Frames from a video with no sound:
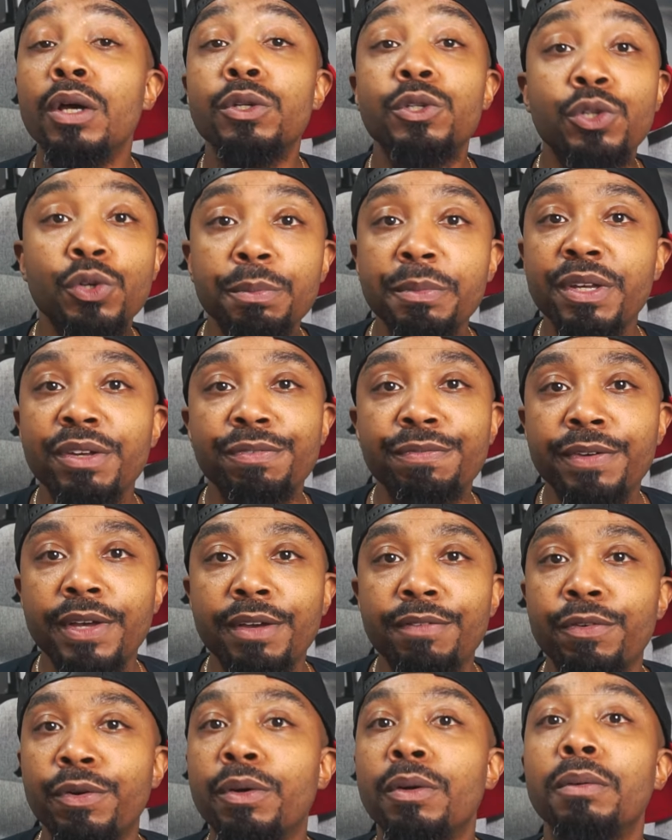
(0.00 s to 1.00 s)
Do me a
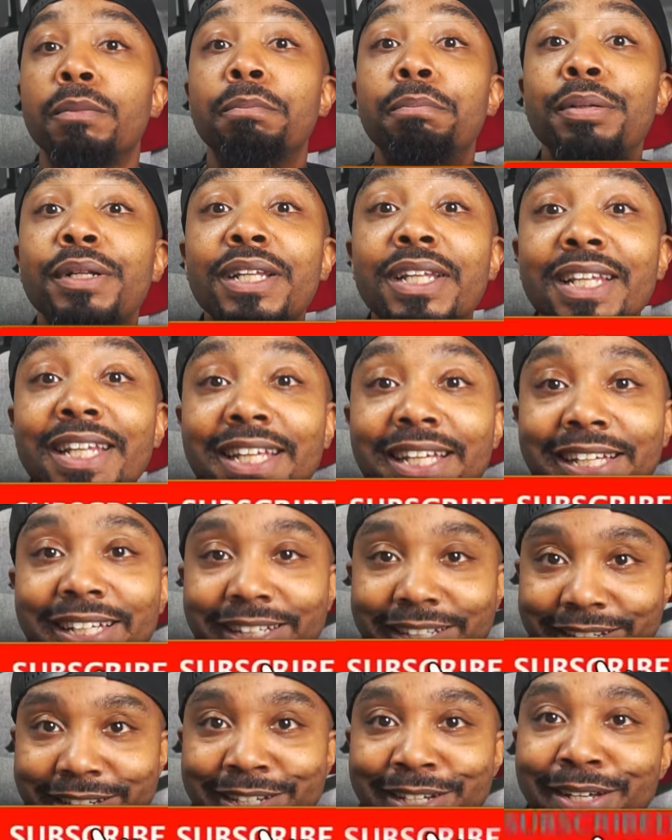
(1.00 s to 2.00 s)
favor.
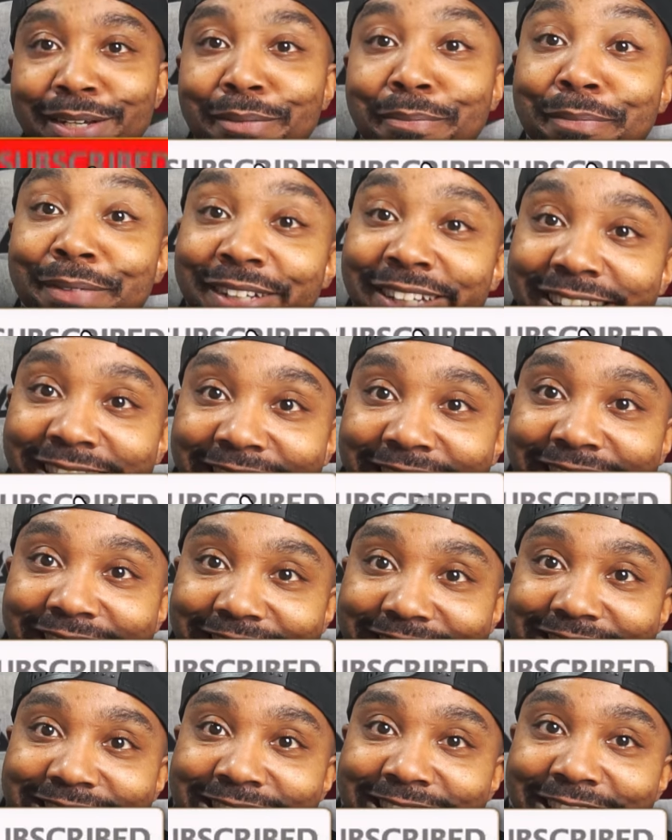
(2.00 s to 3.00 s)
Please
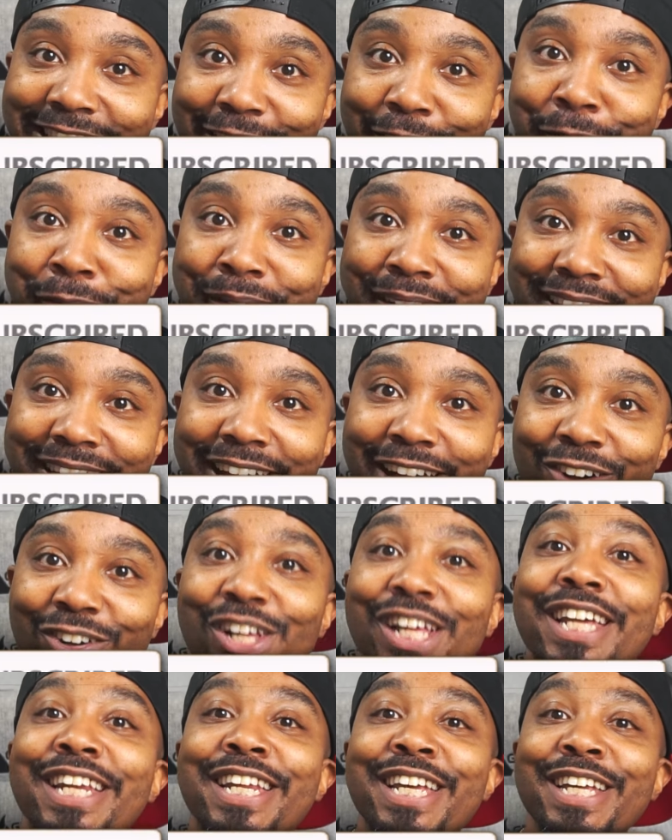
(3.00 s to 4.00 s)
please help me out
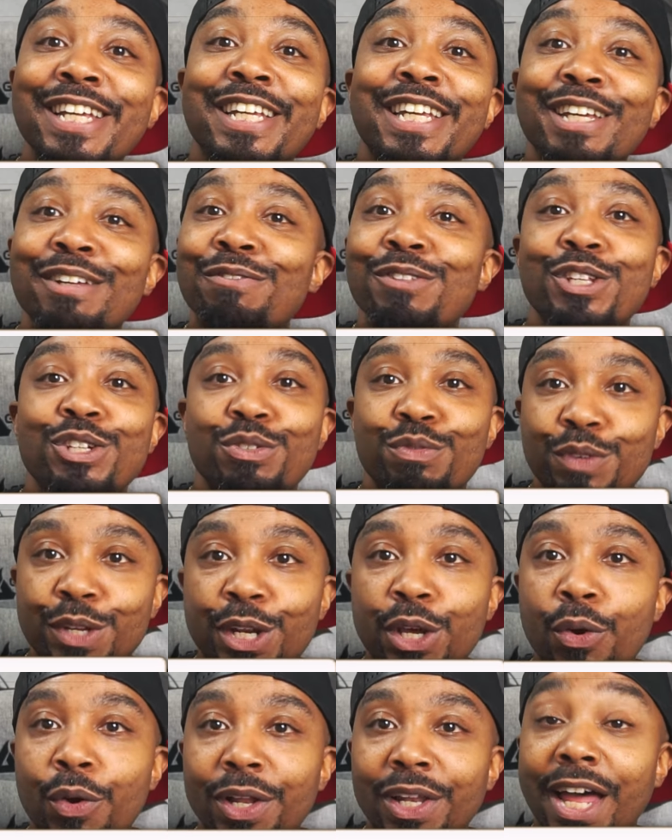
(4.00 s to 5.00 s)
and hit, give this
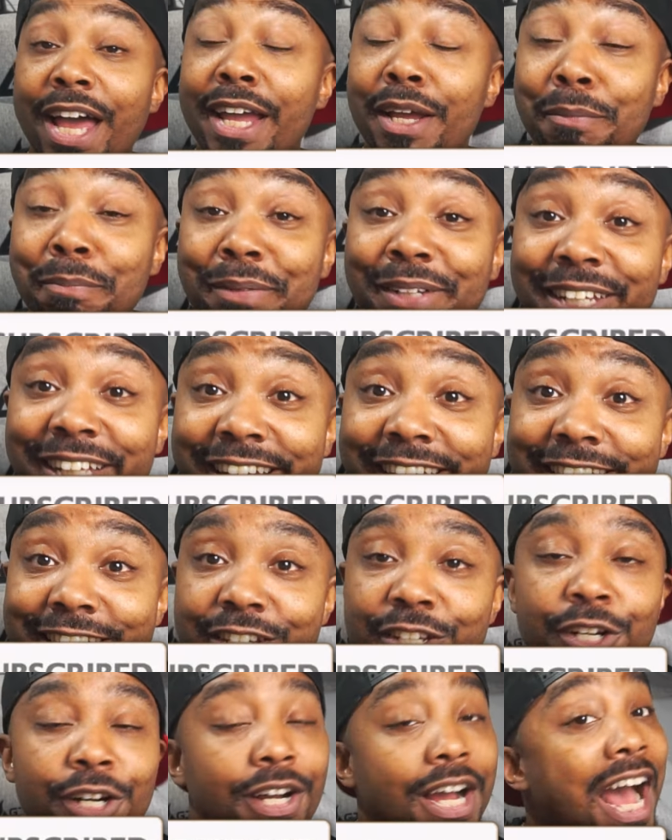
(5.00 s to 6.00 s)
video a like. Please,
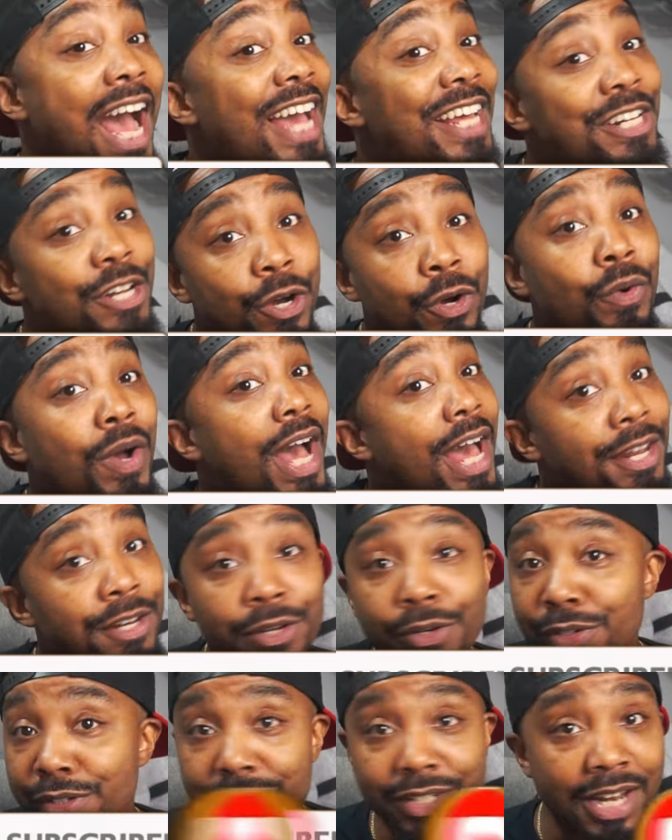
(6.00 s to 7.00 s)
look, I know, I
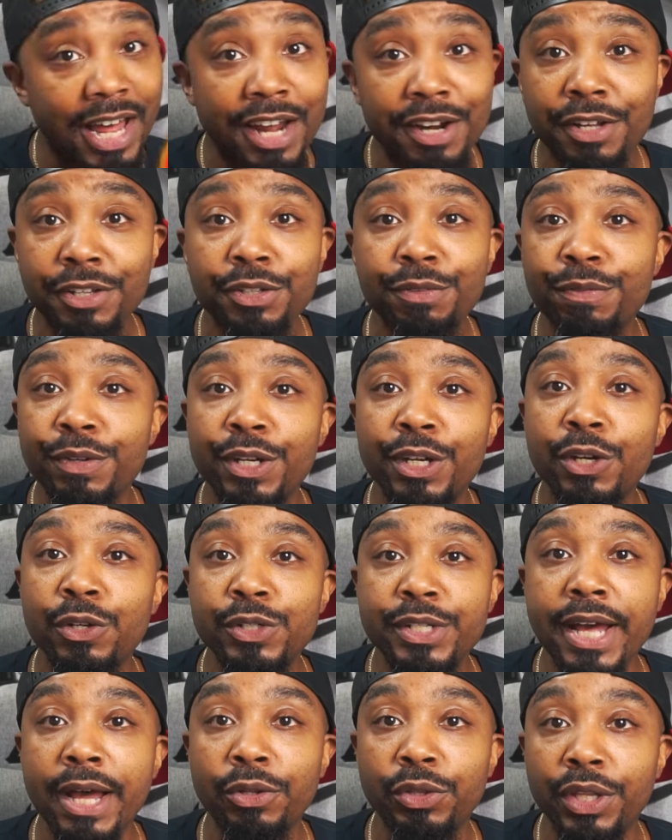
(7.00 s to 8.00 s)
know there's a lot of other
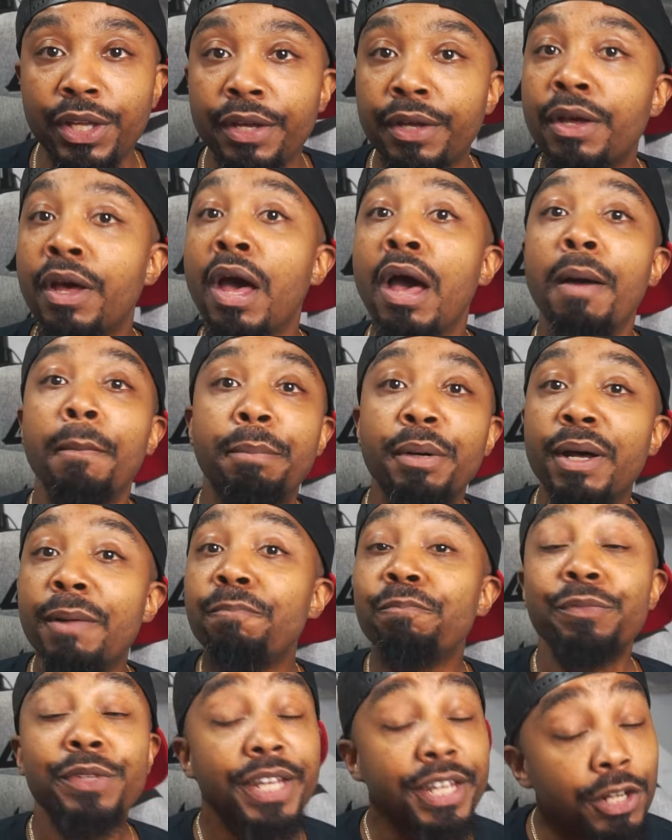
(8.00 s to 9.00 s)
videos out there, but
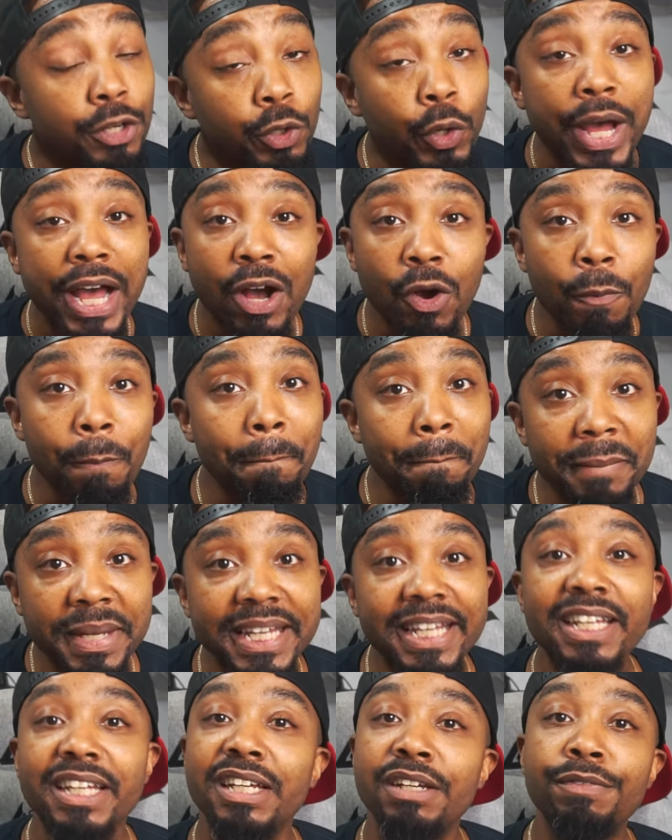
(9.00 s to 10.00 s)
it'll help
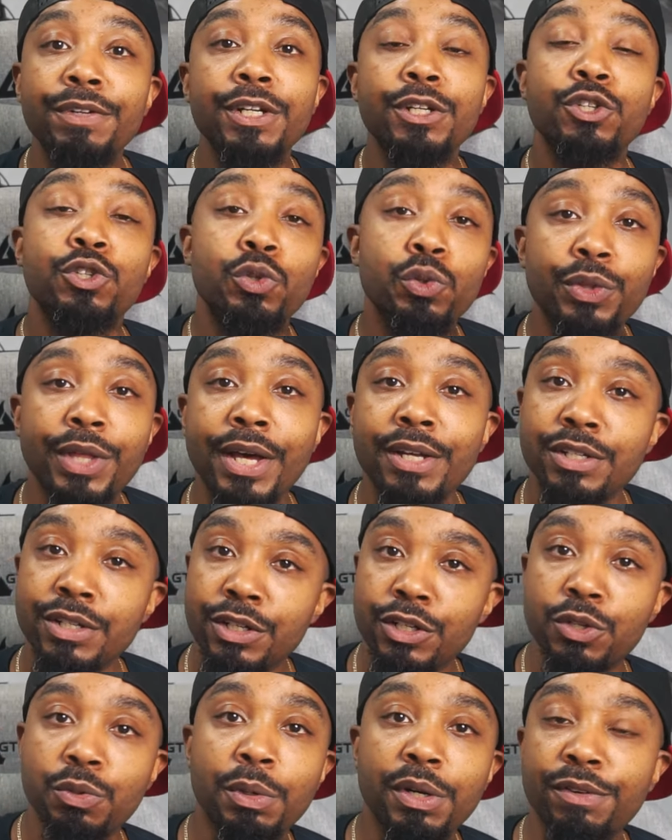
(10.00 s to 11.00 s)
me even in
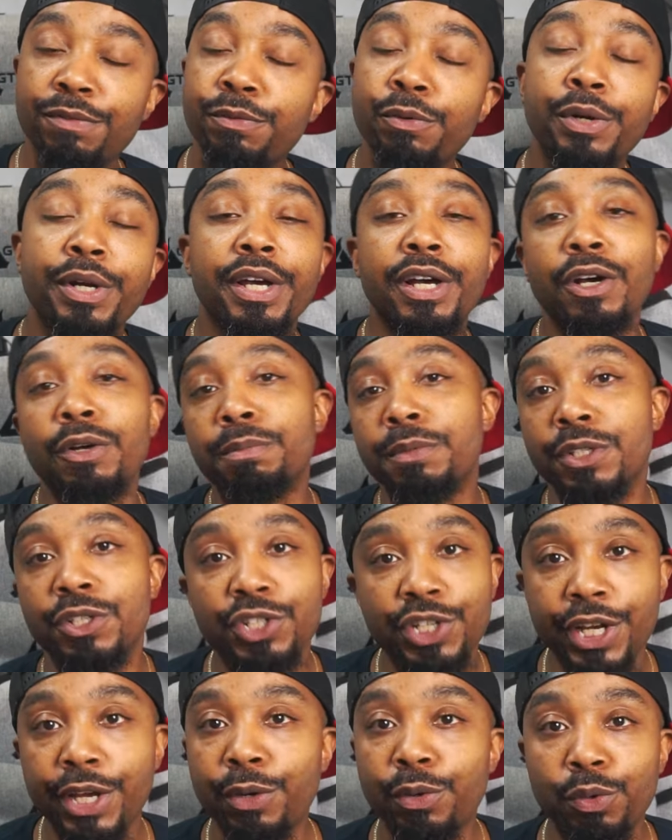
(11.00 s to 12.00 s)
2024 to help this
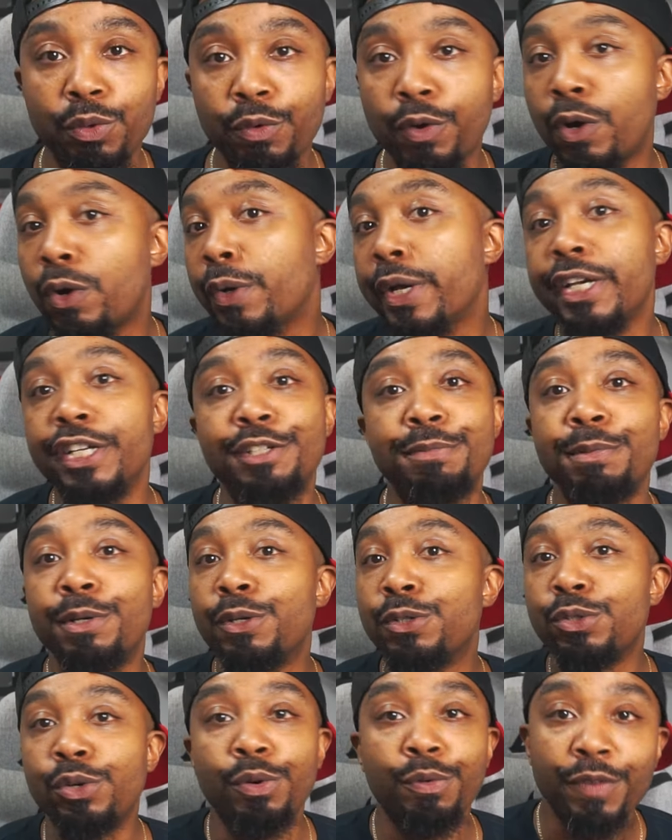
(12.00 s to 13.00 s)
channel grow.
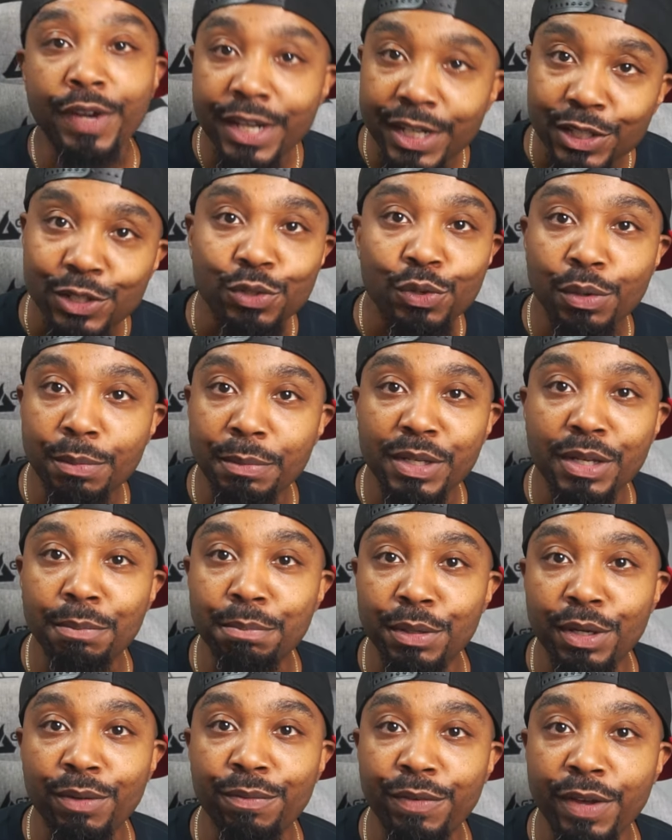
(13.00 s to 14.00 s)
HBO's already doing me a
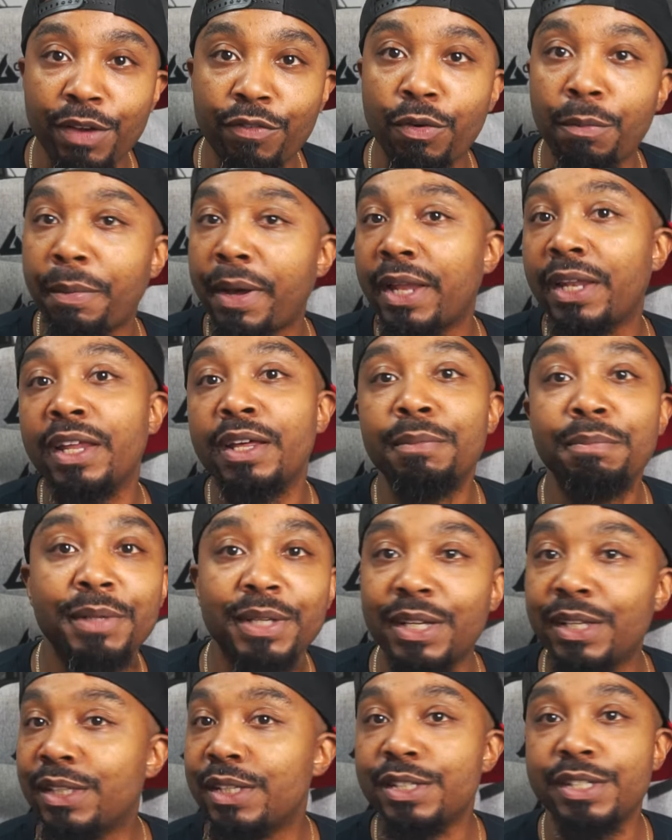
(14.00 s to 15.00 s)
big favor by letting me
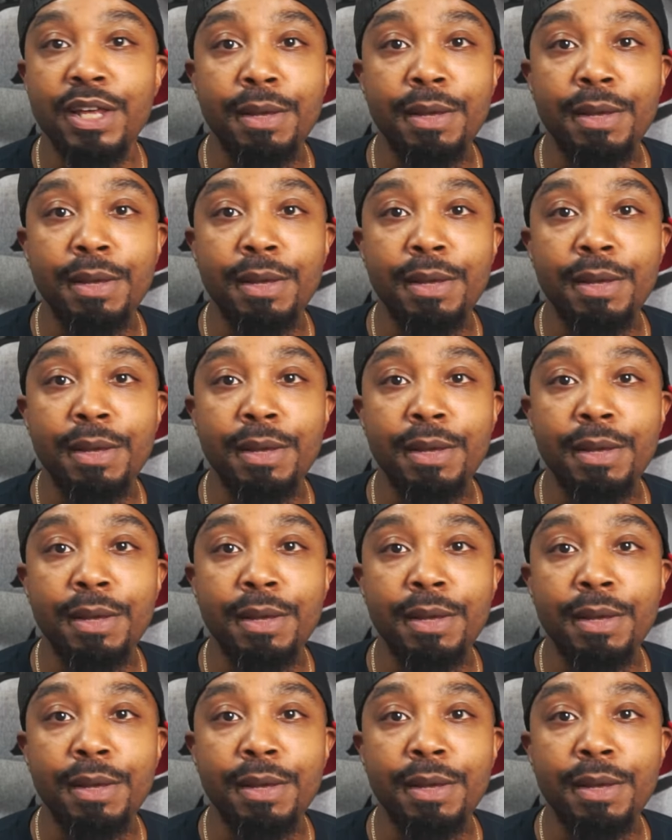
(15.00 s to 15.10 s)
get these